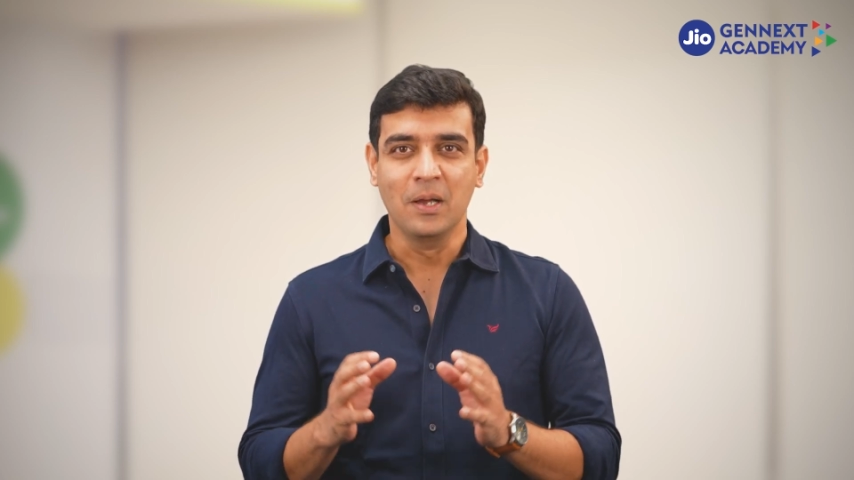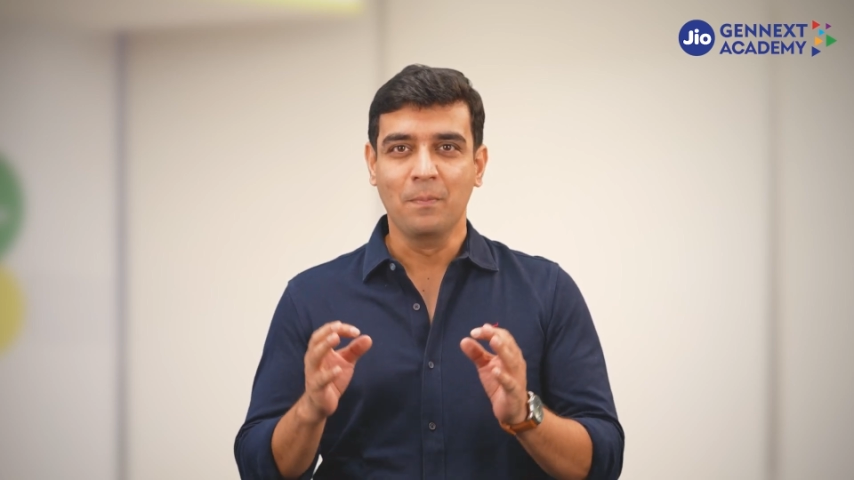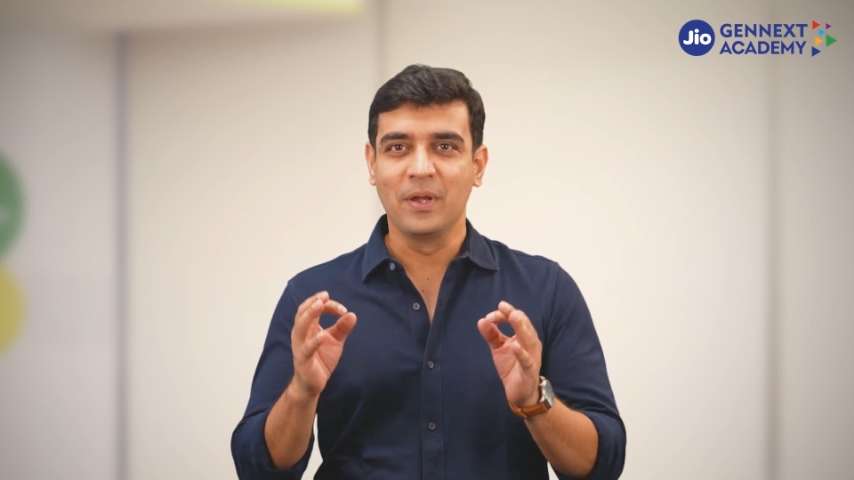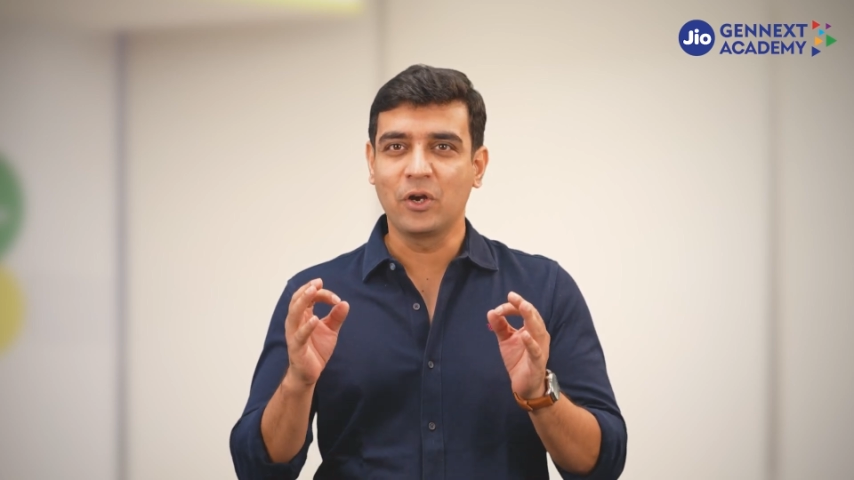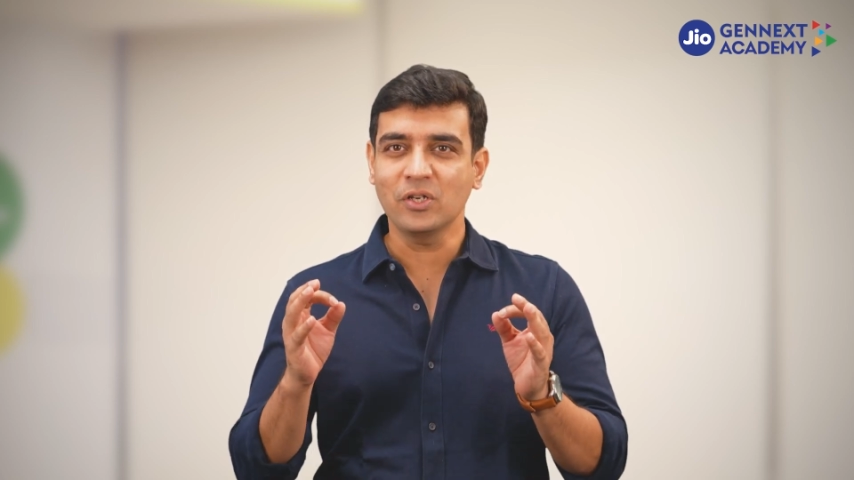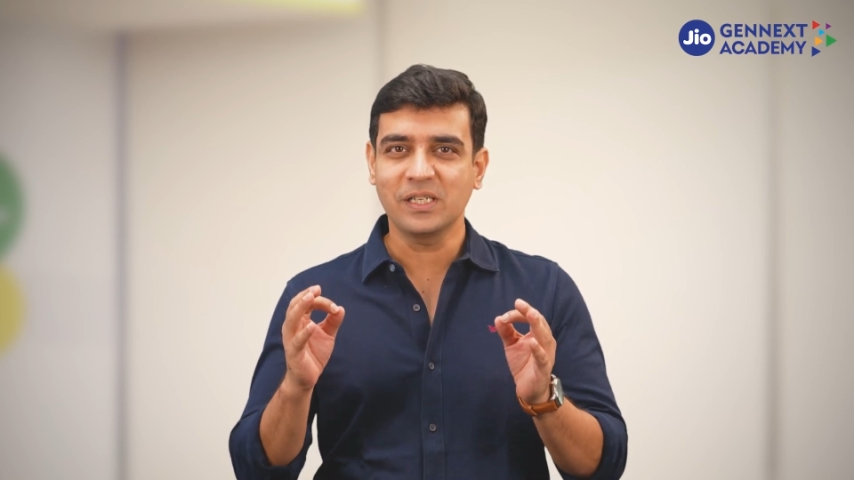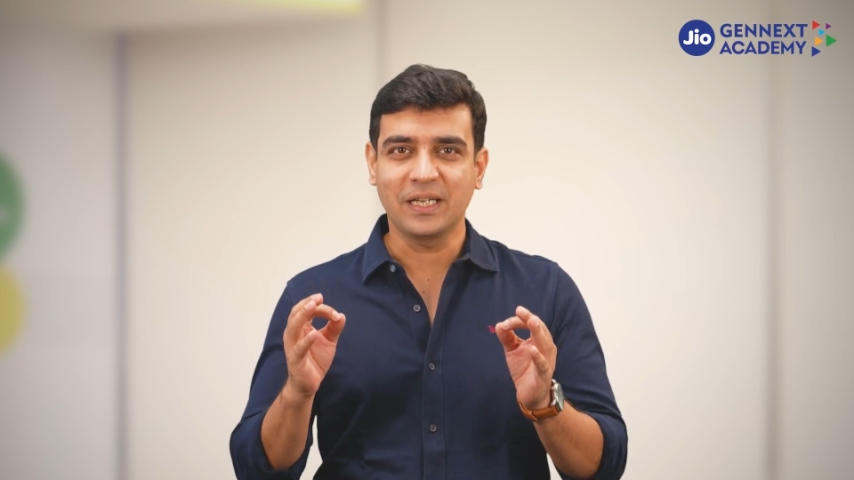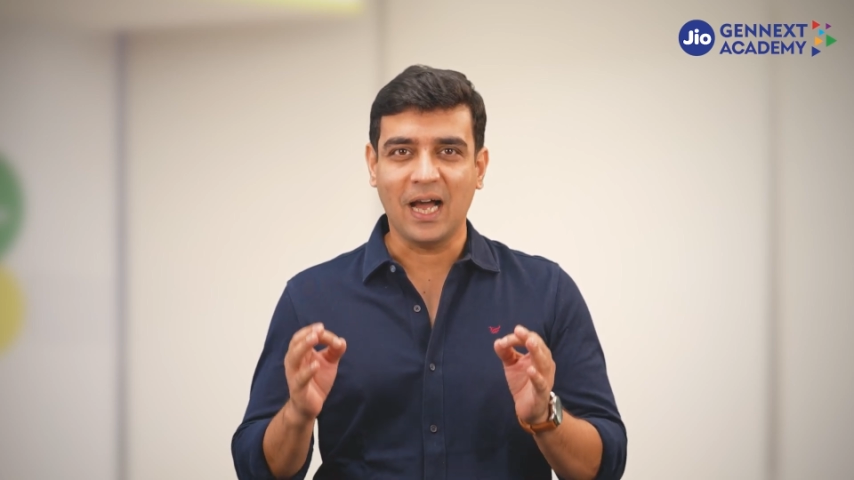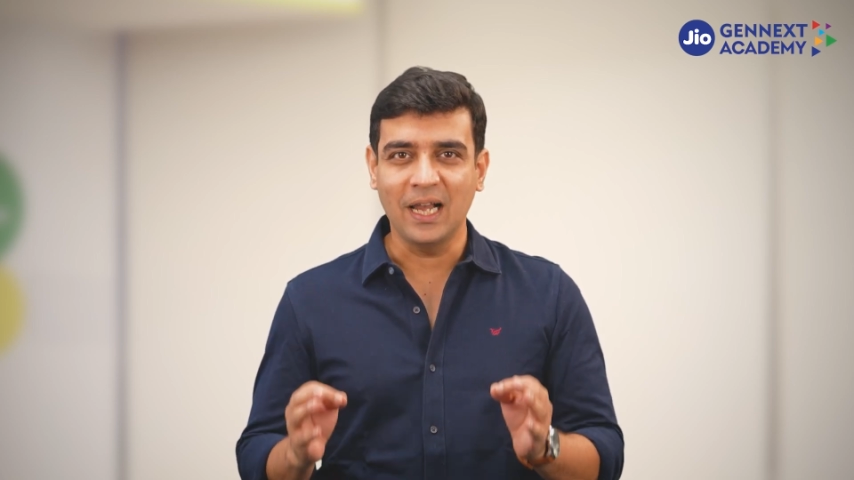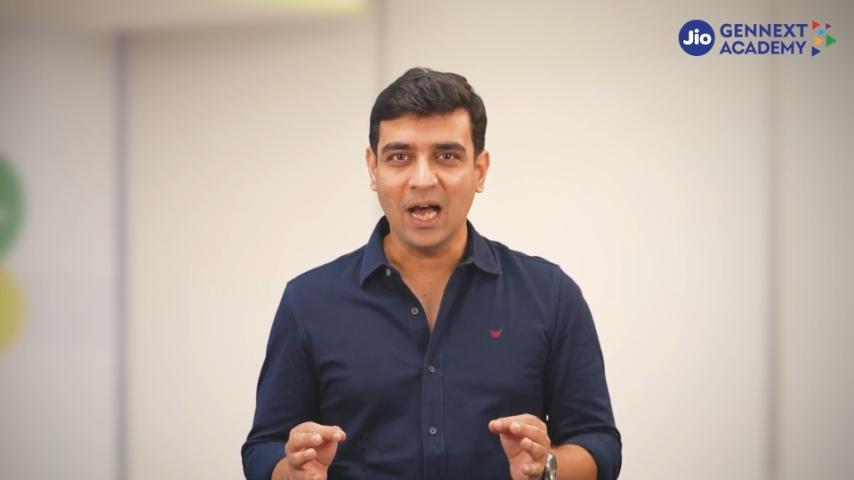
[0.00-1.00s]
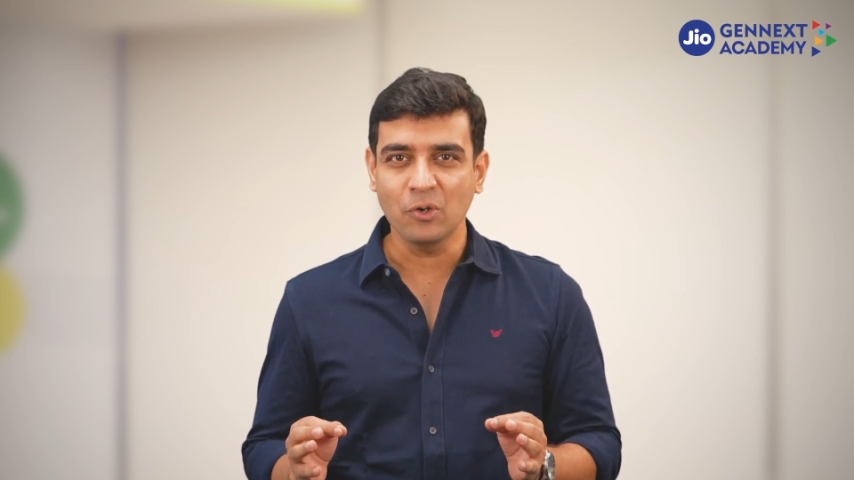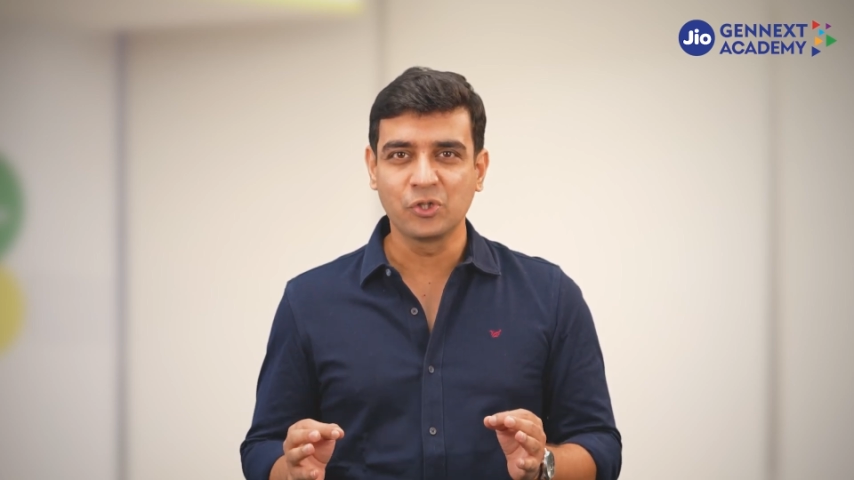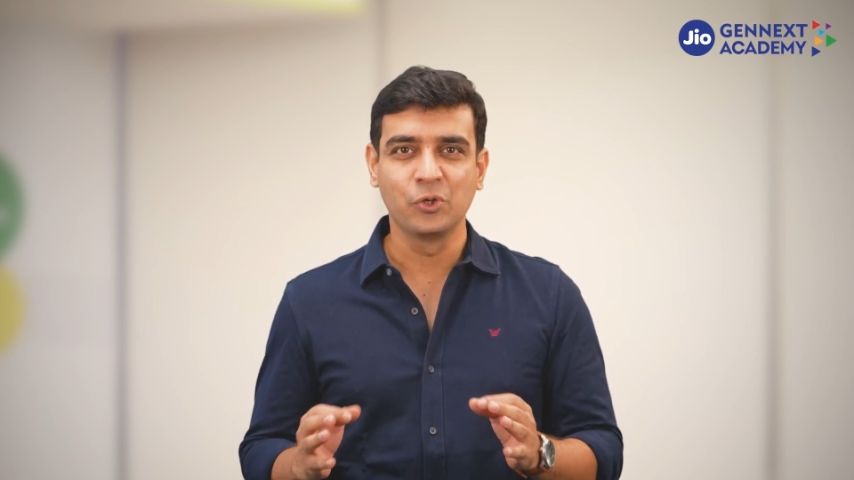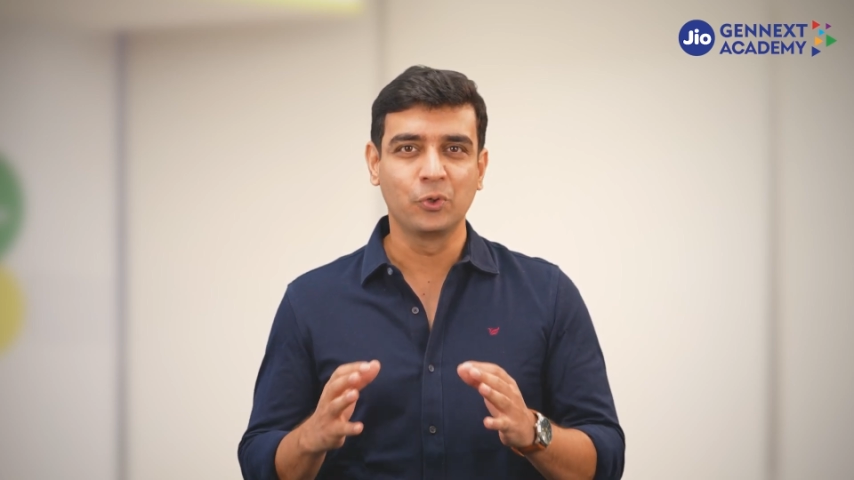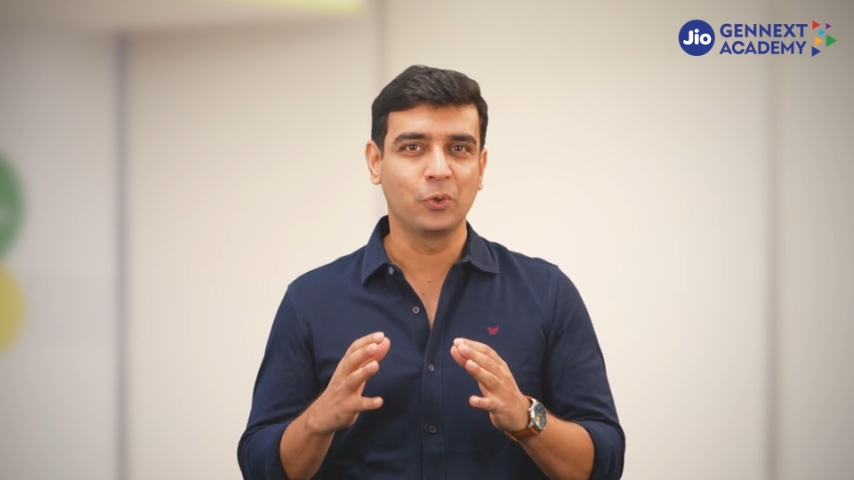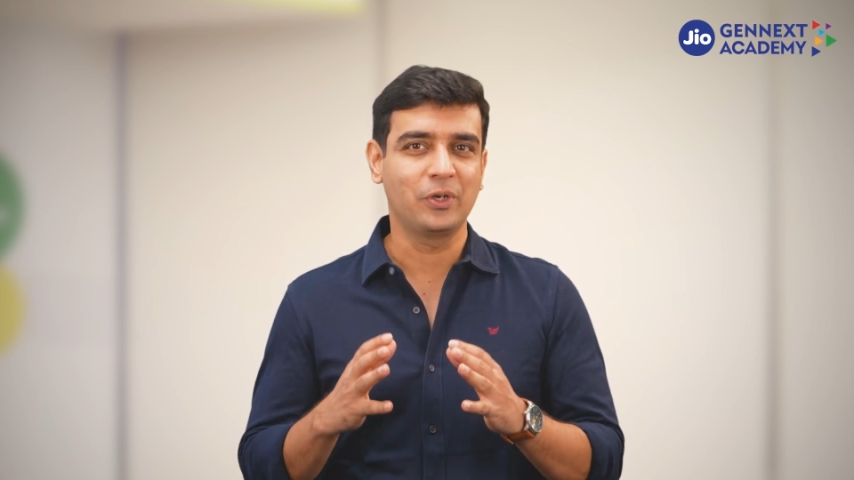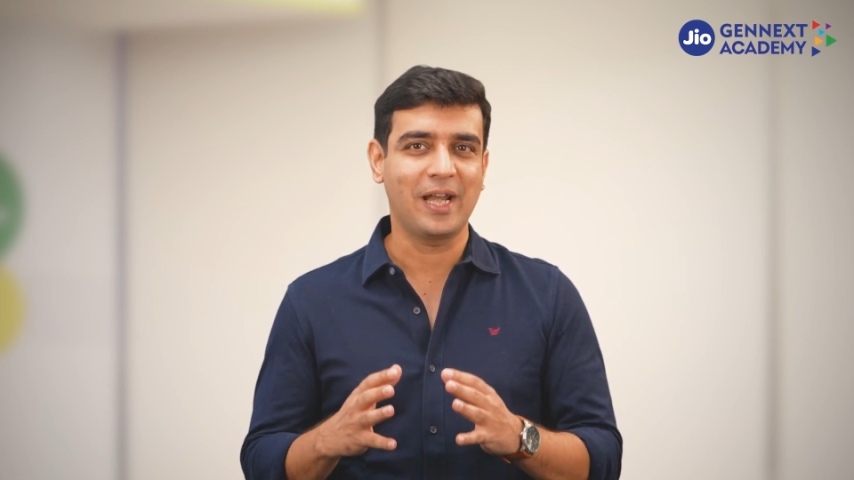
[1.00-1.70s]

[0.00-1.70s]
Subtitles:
because it allows you to